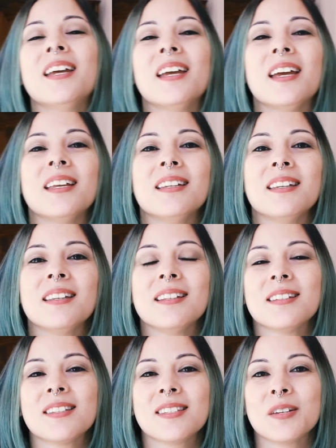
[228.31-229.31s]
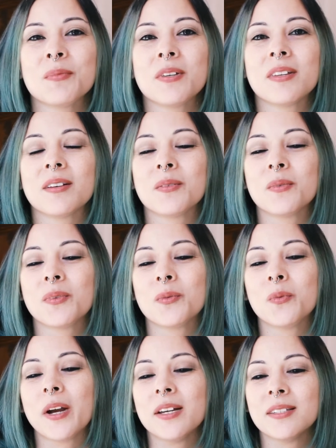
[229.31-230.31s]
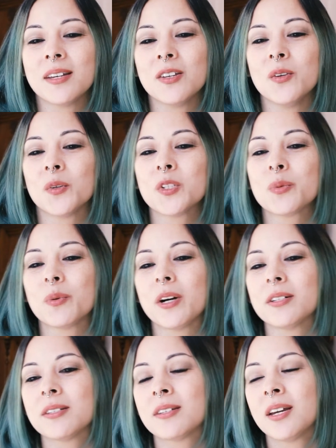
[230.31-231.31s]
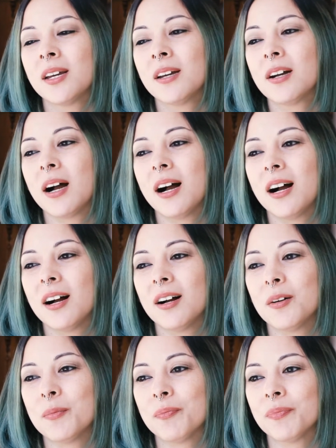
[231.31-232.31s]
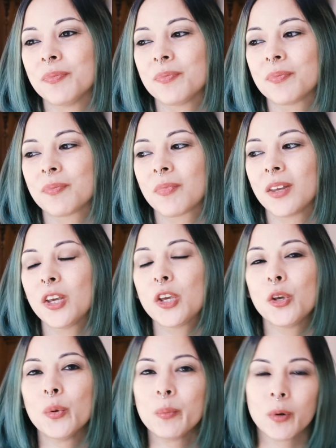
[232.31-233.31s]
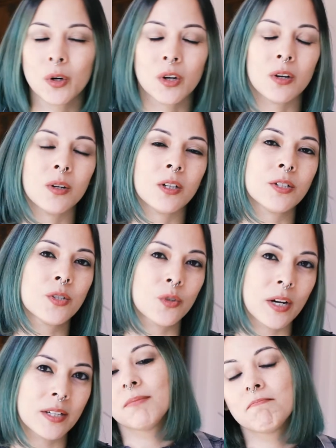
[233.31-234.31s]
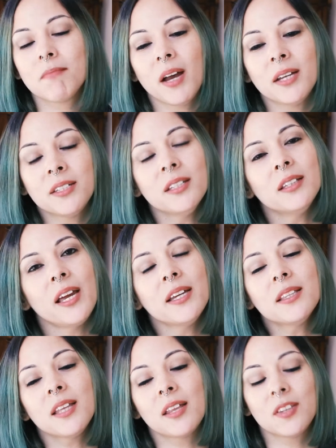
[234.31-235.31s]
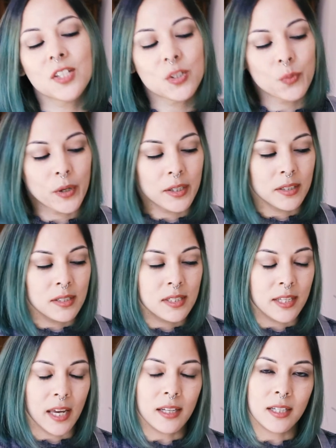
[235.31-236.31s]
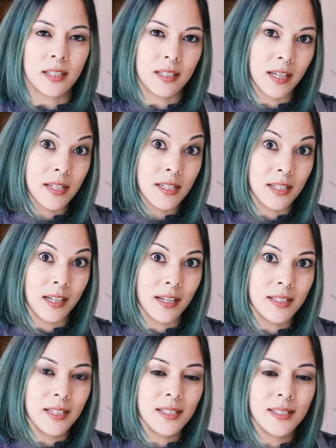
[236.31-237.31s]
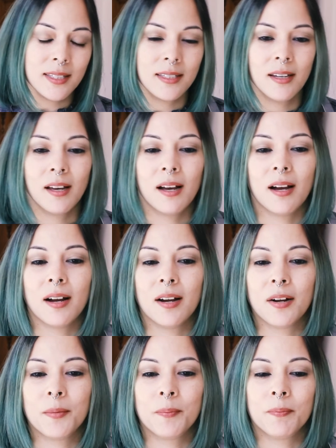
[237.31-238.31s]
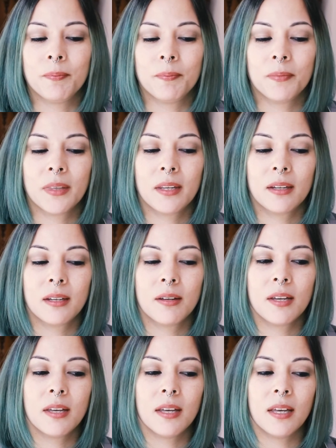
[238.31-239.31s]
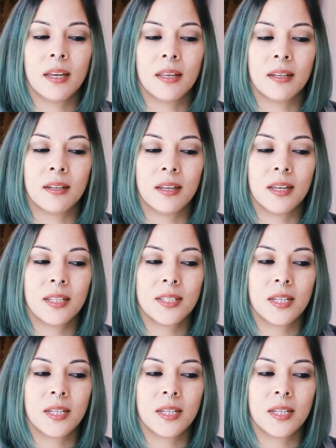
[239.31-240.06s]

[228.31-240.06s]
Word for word: and some of the, the ways that you express um, humor or stress. I did like that this was set in the nineteen nineties. Um, And it's